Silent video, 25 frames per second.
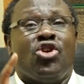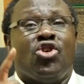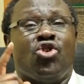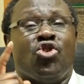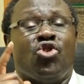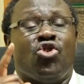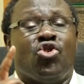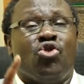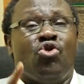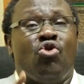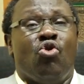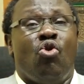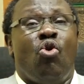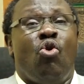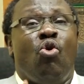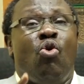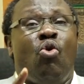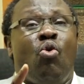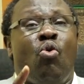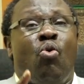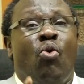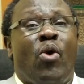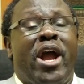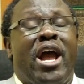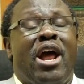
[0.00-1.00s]
You
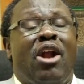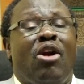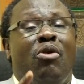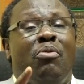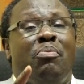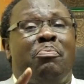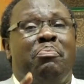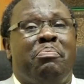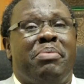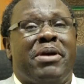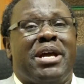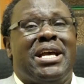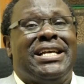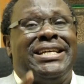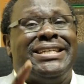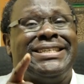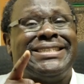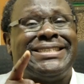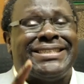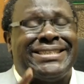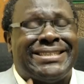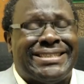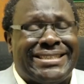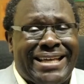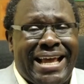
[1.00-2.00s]
will be
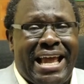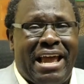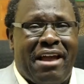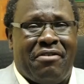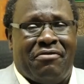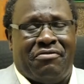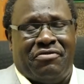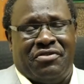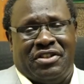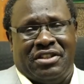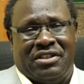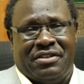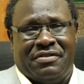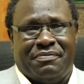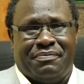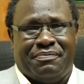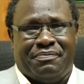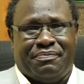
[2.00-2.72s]
saved.